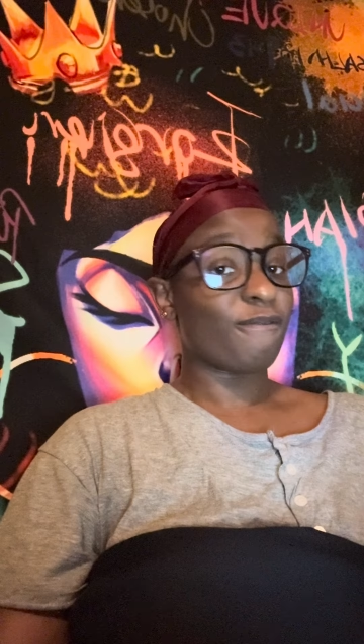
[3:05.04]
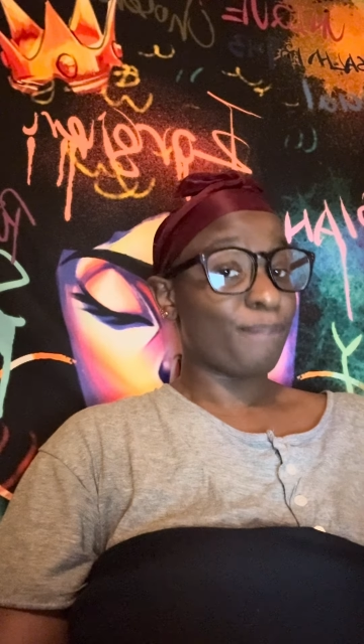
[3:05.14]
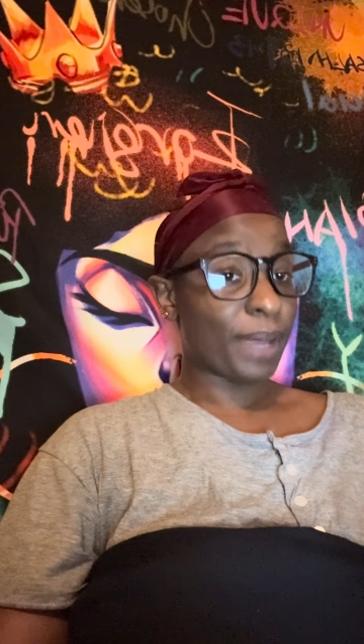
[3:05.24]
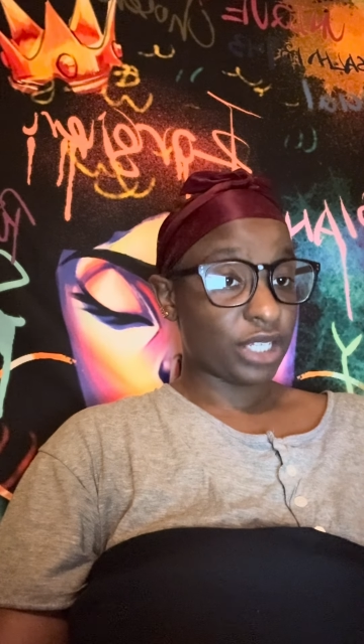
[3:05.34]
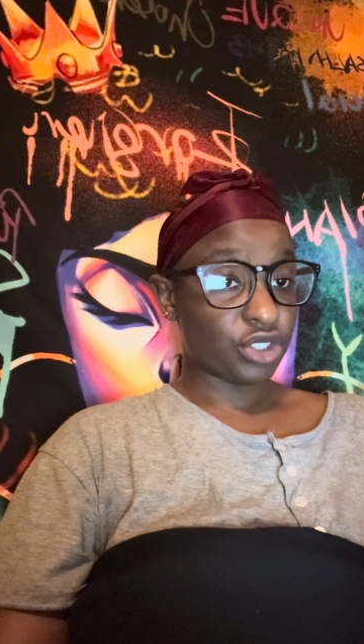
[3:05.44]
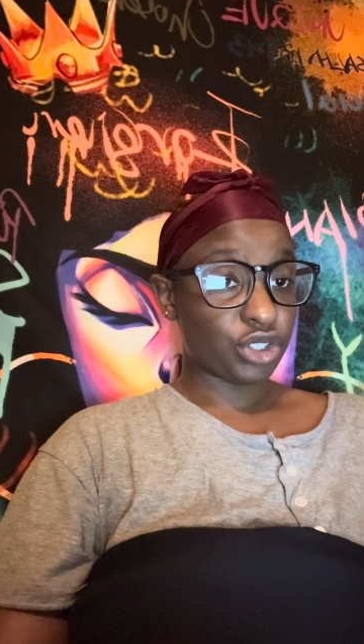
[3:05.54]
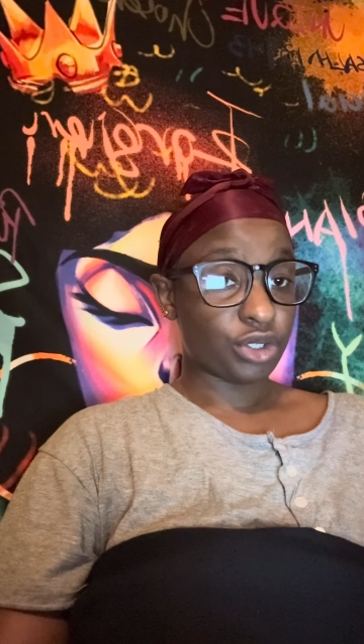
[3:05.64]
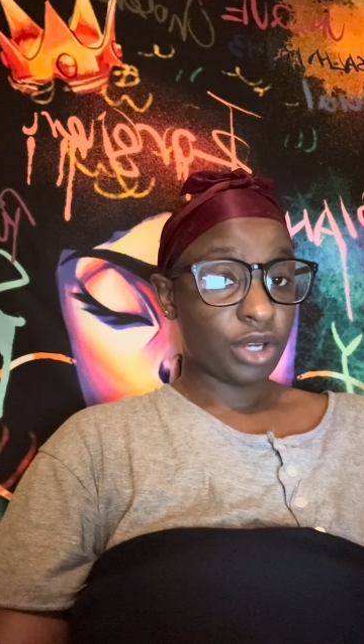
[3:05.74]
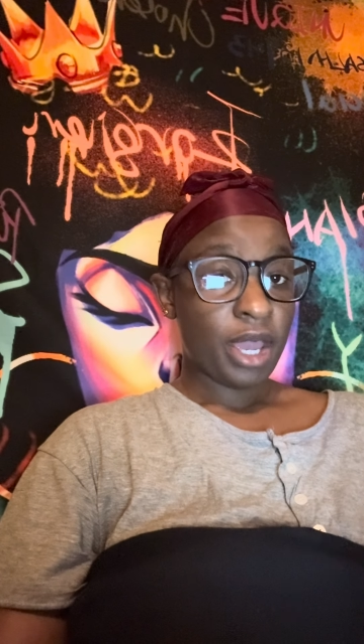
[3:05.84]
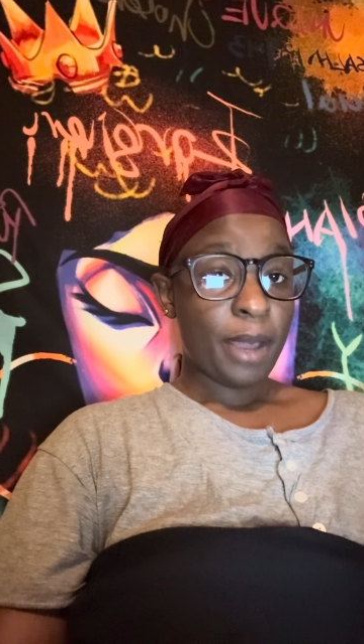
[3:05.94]
measure,
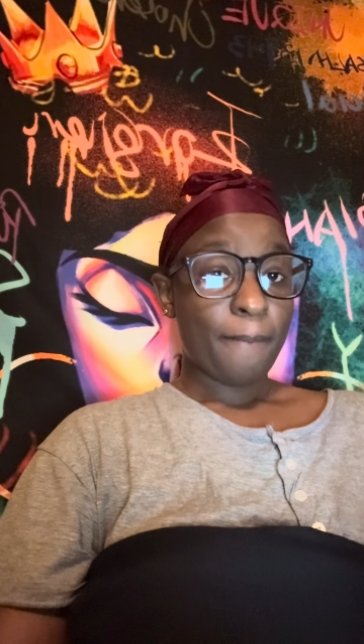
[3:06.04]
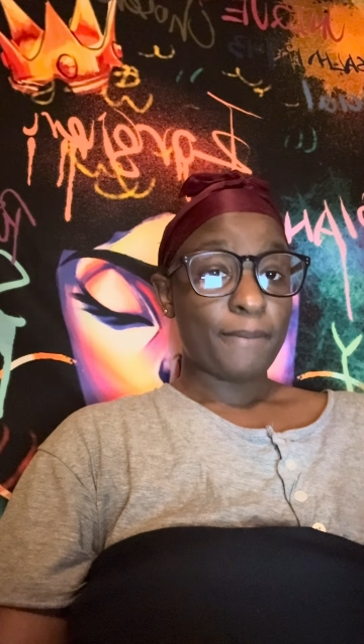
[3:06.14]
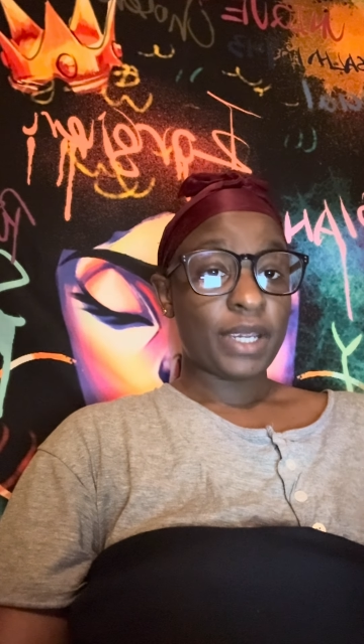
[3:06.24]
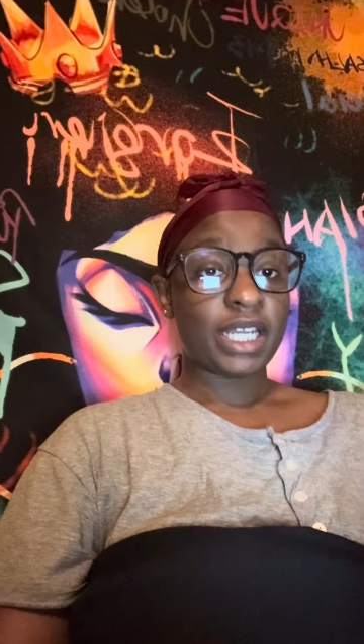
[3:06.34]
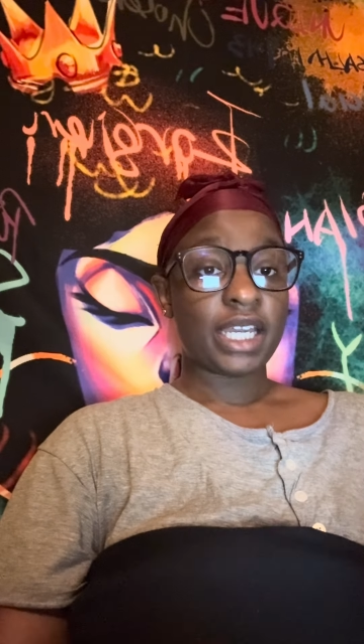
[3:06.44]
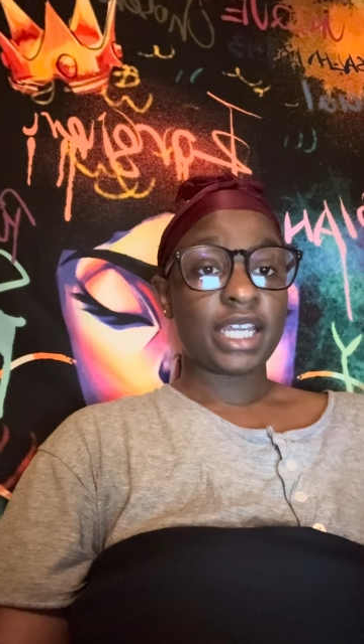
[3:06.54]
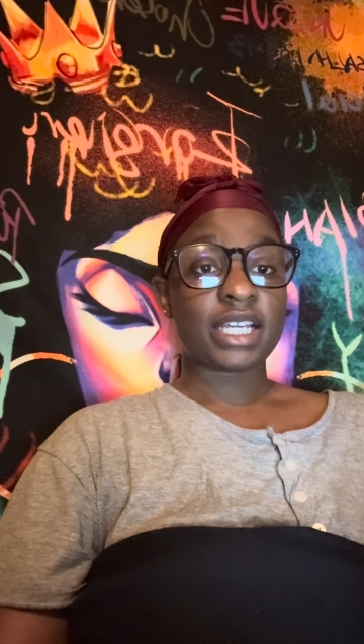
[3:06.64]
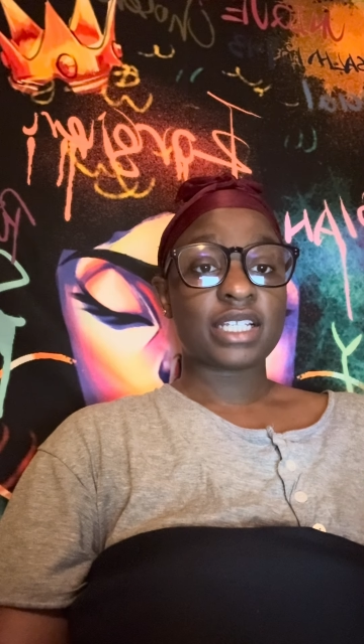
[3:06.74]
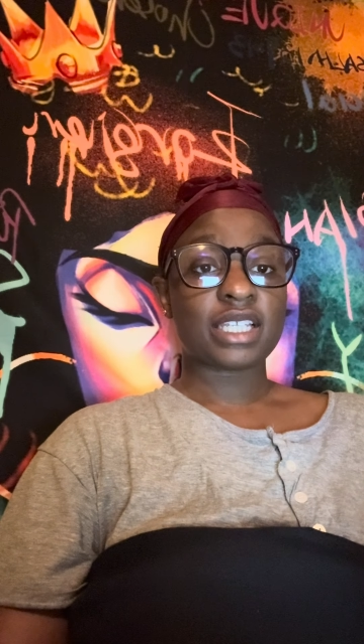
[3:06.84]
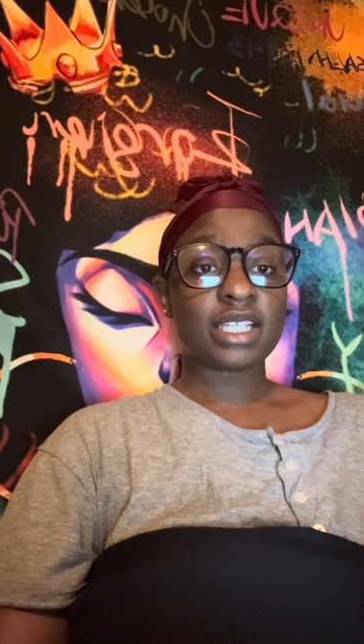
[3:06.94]
meaning it
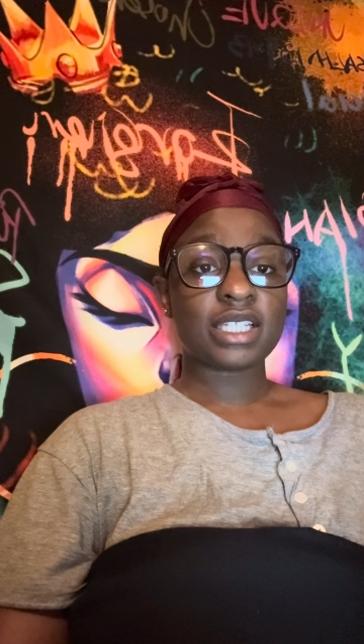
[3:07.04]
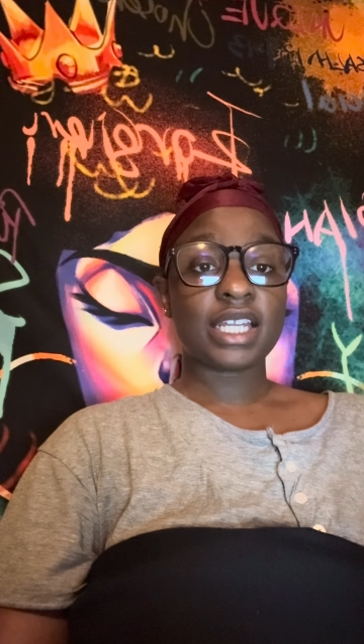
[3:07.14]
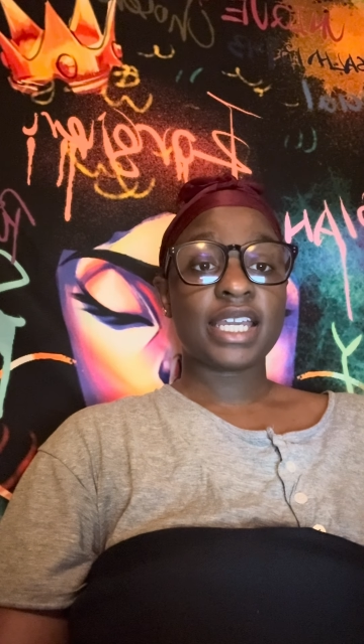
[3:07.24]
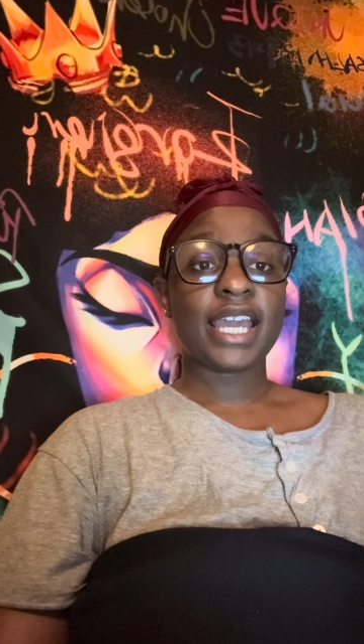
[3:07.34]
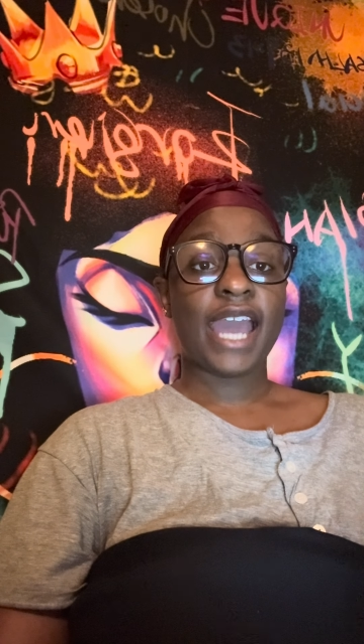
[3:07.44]
consistently and